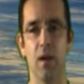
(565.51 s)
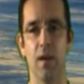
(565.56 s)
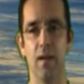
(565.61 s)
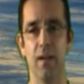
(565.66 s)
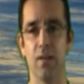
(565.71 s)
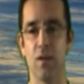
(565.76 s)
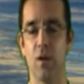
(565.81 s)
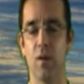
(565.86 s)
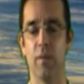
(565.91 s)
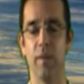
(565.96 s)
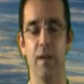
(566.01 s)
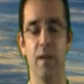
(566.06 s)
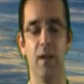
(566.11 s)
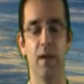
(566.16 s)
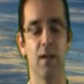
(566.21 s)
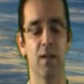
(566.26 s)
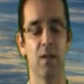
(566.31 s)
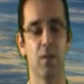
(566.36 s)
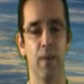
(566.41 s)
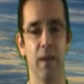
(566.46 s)
he's going to
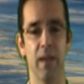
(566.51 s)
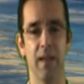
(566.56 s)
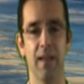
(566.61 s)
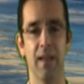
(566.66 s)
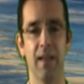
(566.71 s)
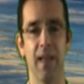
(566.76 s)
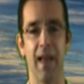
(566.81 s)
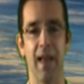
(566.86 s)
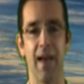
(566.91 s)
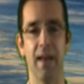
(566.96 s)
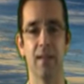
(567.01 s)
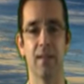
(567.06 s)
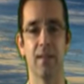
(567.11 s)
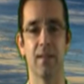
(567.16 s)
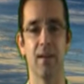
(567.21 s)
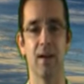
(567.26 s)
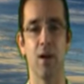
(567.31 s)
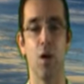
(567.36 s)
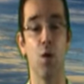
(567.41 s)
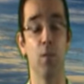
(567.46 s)
be speaking
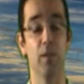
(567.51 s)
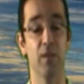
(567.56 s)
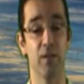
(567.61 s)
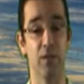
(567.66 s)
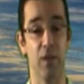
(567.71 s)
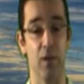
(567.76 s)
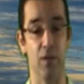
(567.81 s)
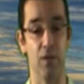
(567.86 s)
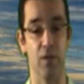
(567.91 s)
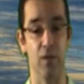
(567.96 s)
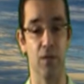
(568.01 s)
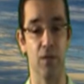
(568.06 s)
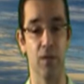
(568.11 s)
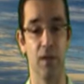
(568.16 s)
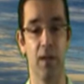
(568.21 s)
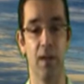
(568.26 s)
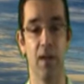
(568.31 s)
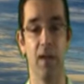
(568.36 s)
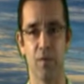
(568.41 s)
at homeless shelters